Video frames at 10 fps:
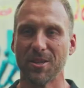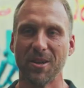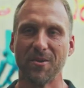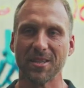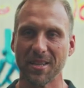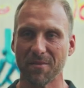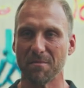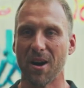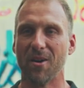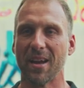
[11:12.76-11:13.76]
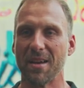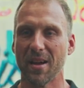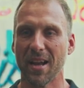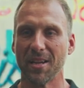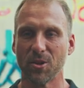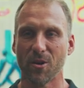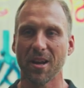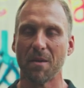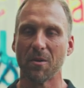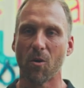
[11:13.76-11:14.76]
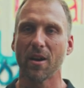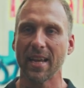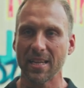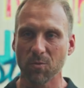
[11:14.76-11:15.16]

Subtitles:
what you're doing, it's a different ball game, man. I enjoy coming to work, and